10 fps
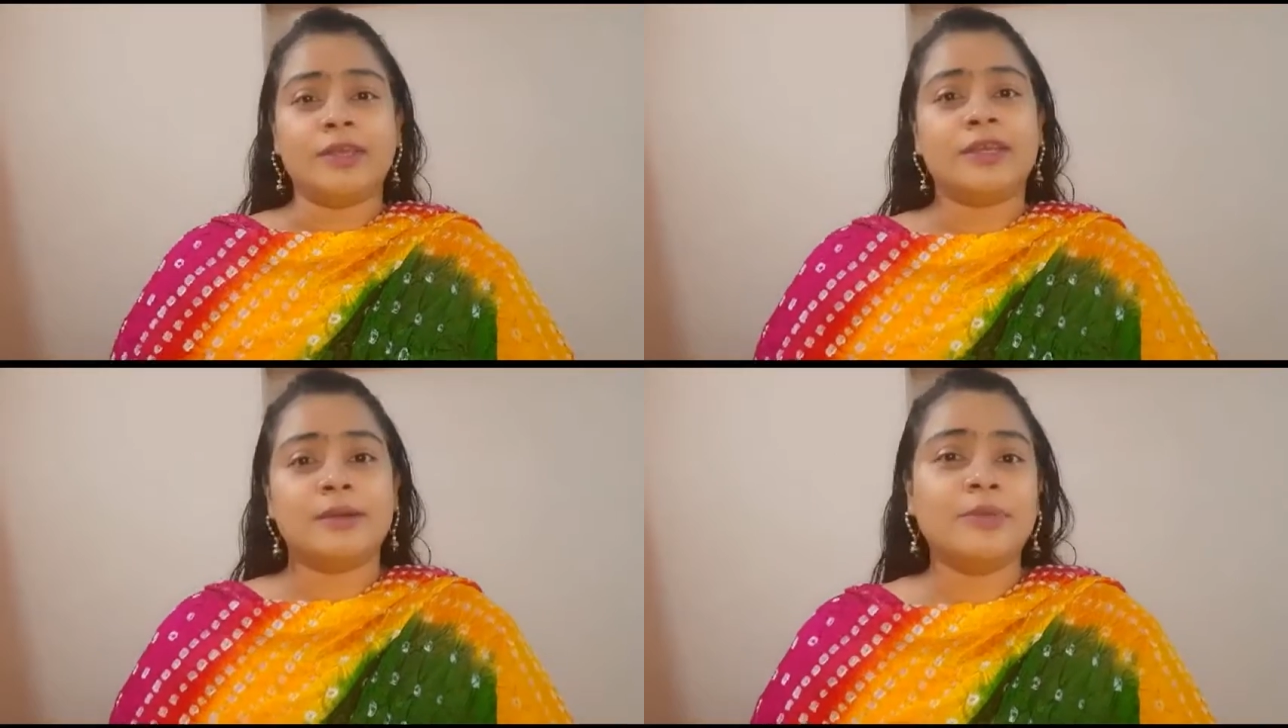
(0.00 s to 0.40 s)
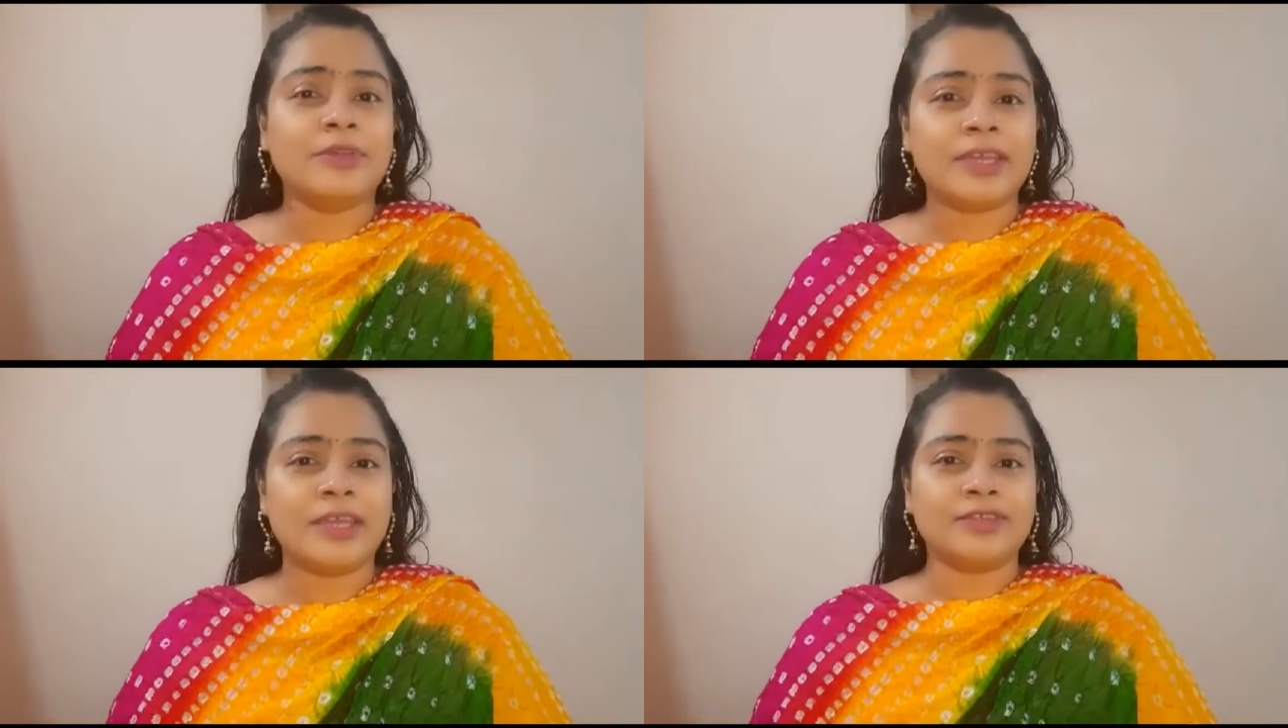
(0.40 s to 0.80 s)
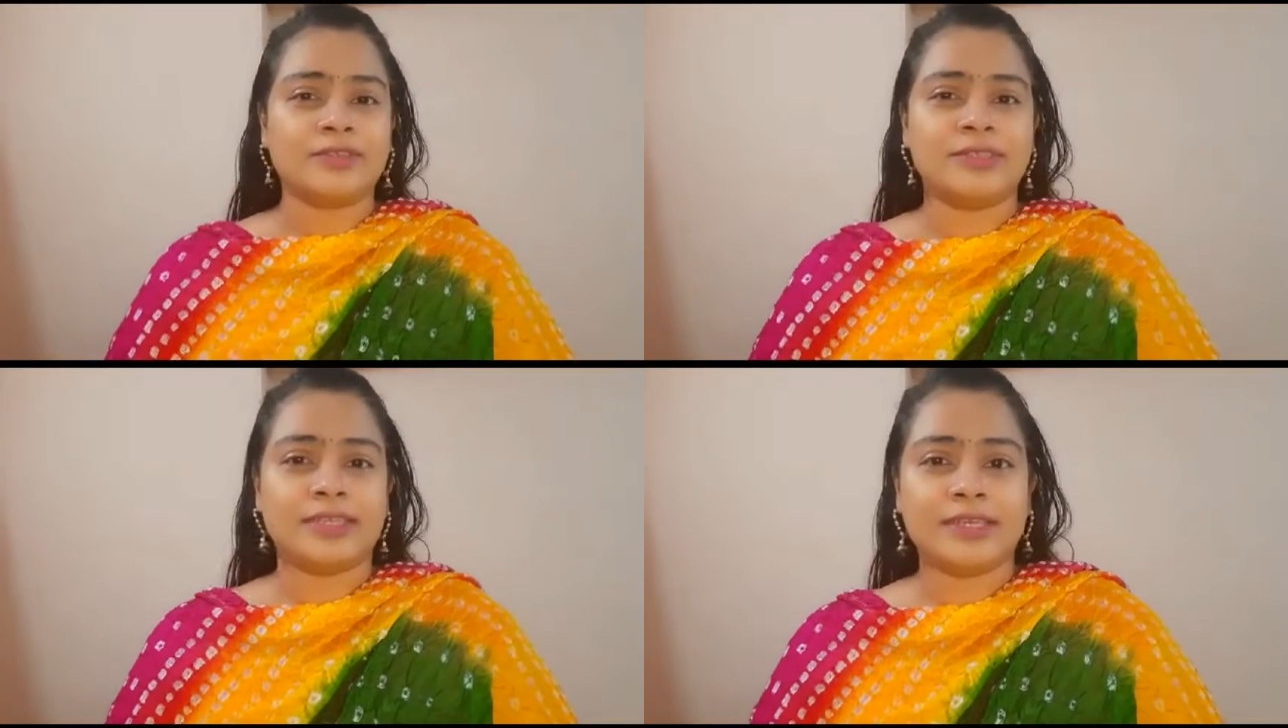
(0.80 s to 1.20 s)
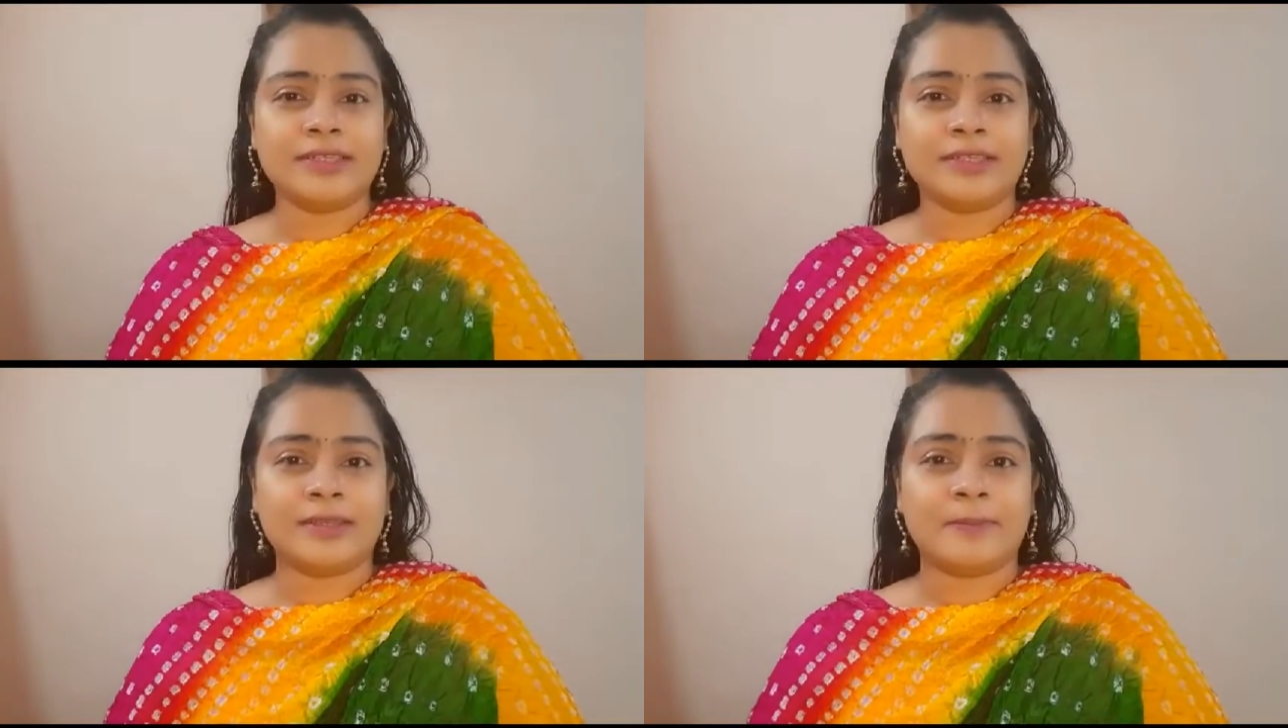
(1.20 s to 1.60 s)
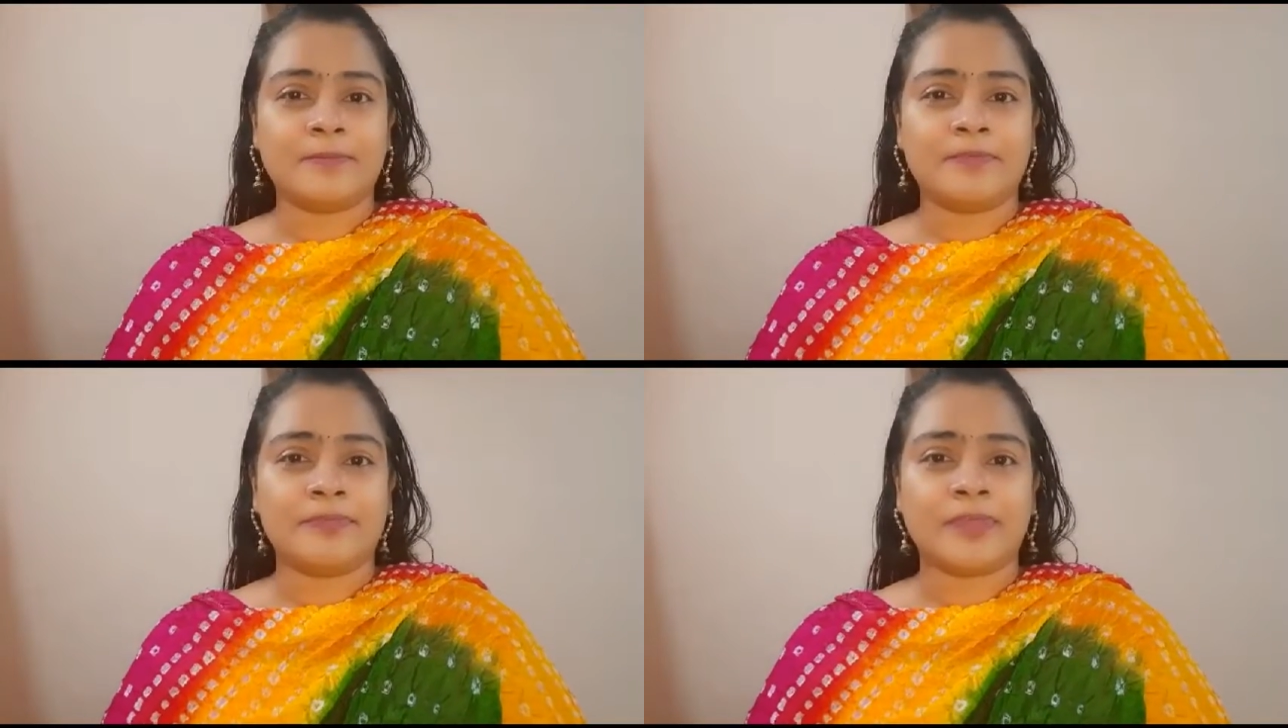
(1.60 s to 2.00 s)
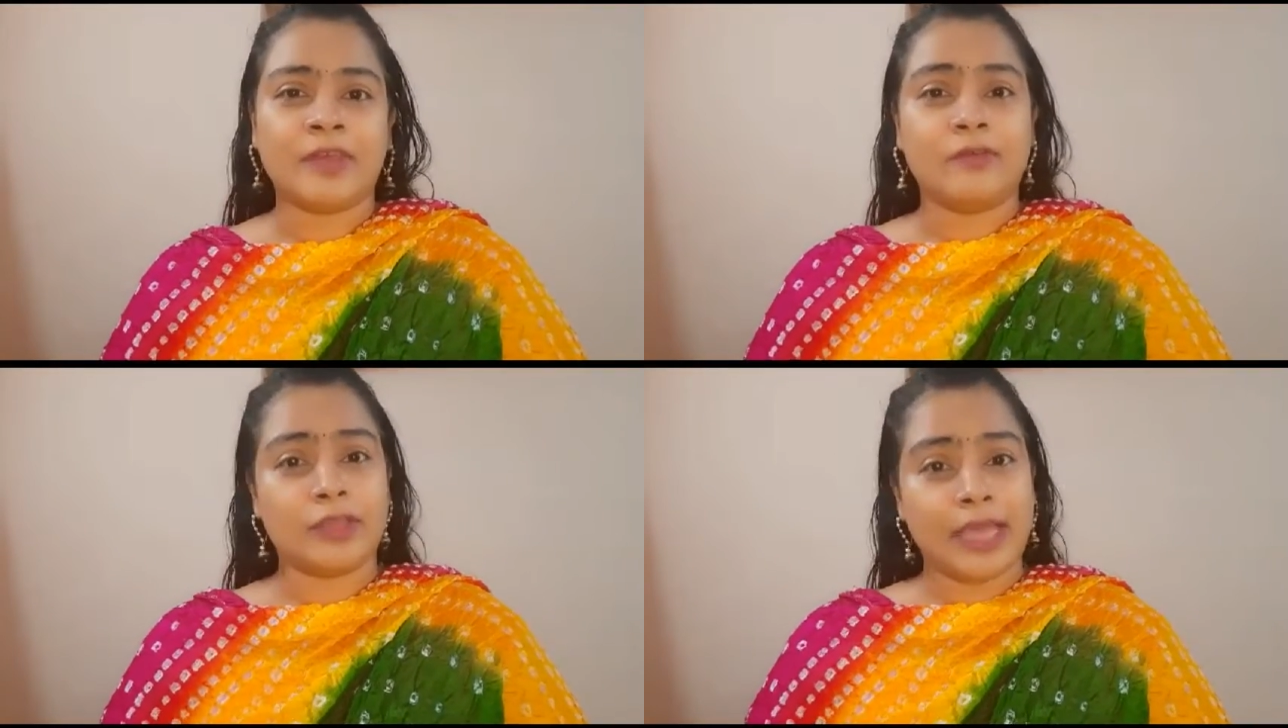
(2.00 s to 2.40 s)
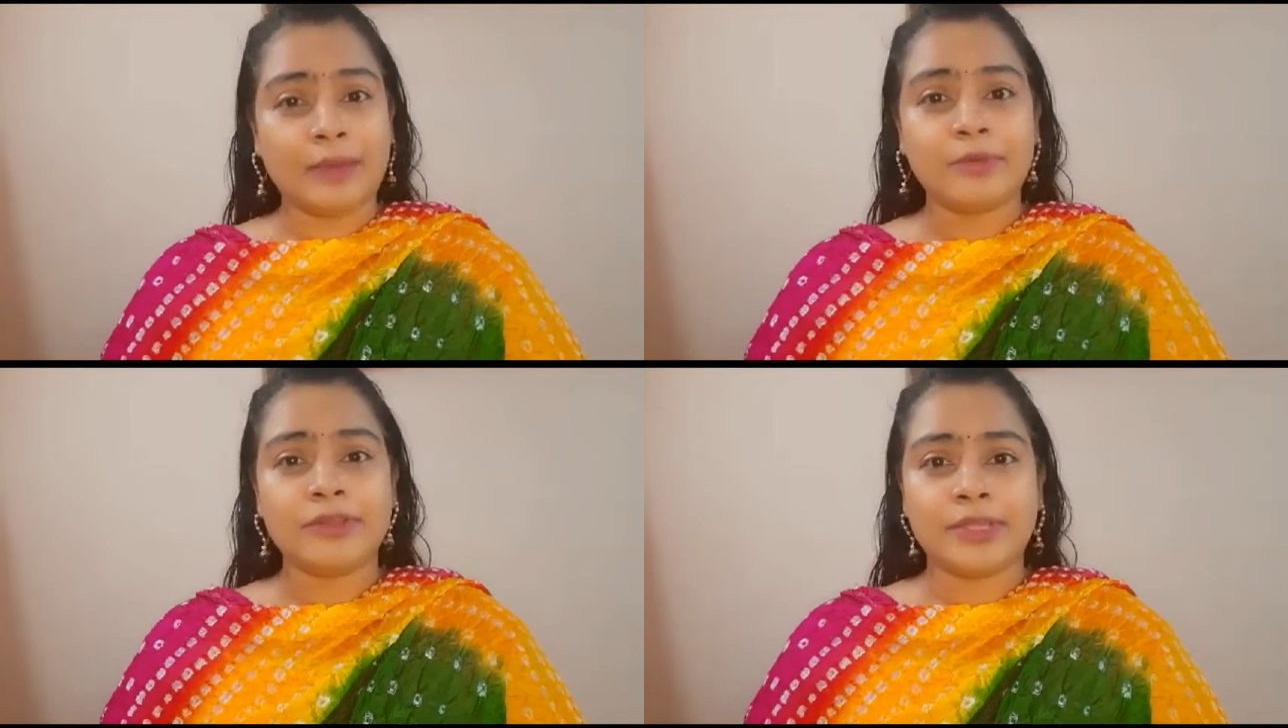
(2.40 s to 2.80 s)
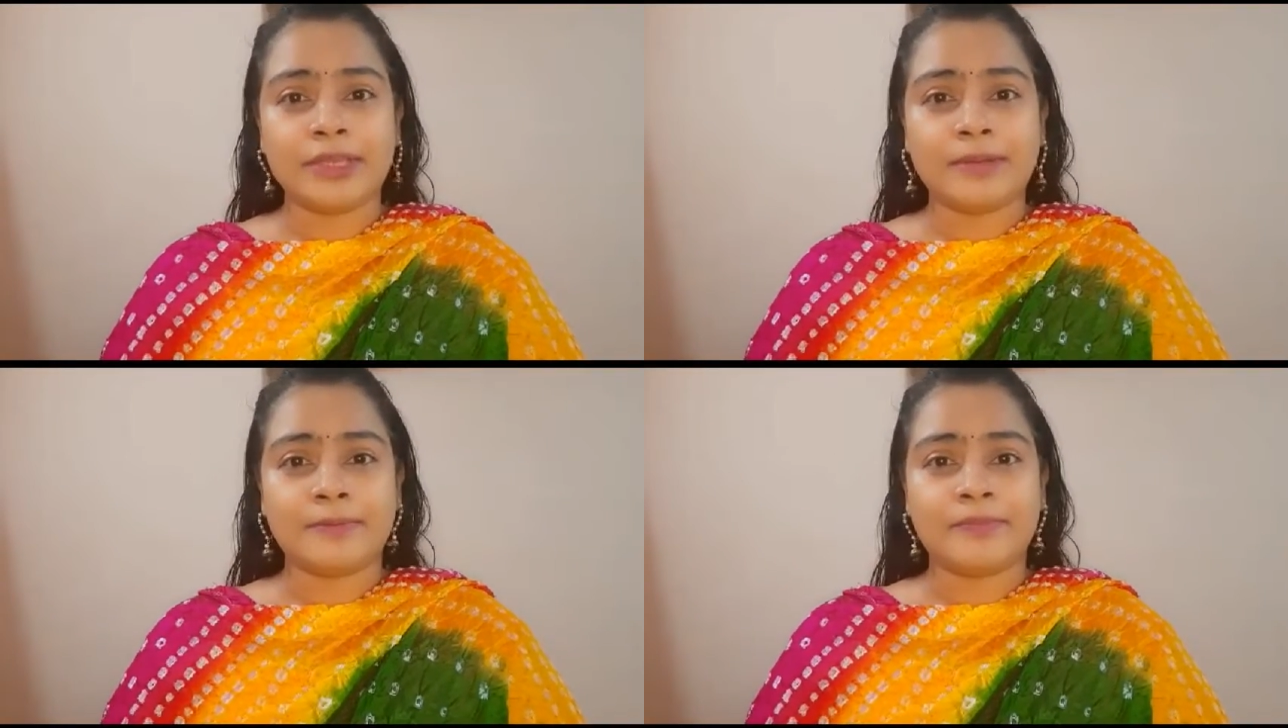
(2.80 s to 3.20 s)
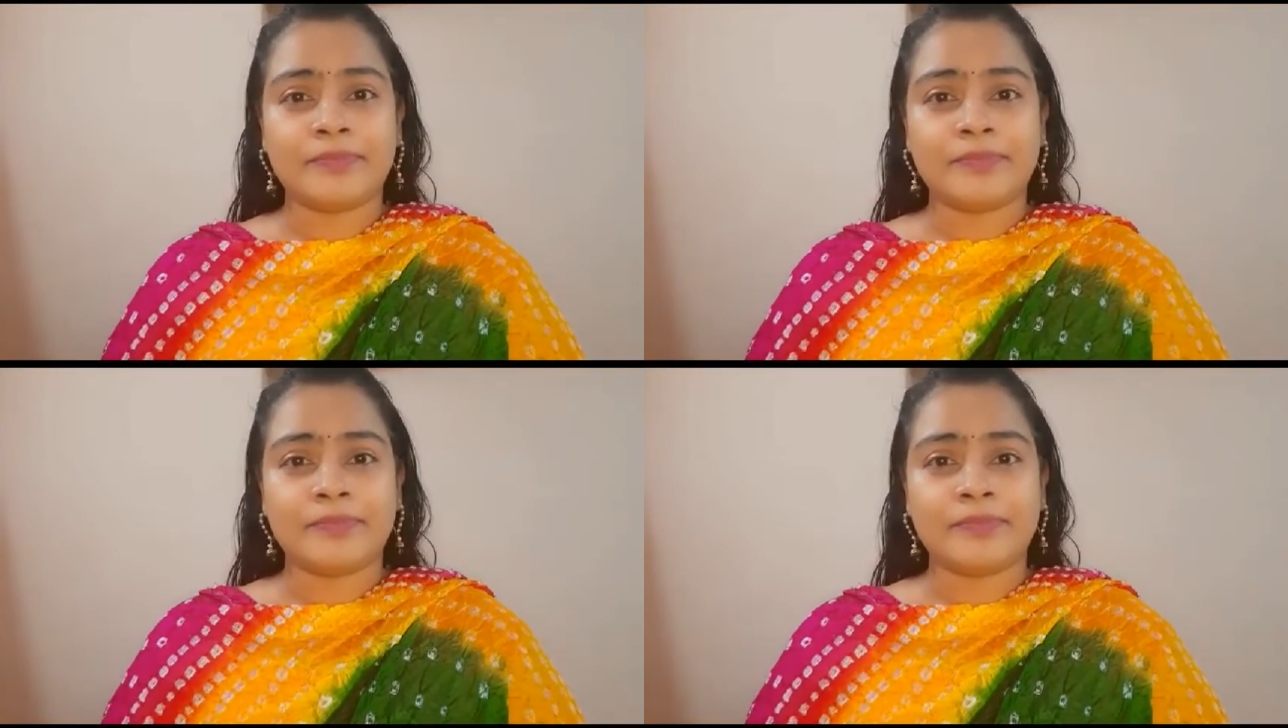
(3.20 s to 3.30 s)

communication skills, vocabulary,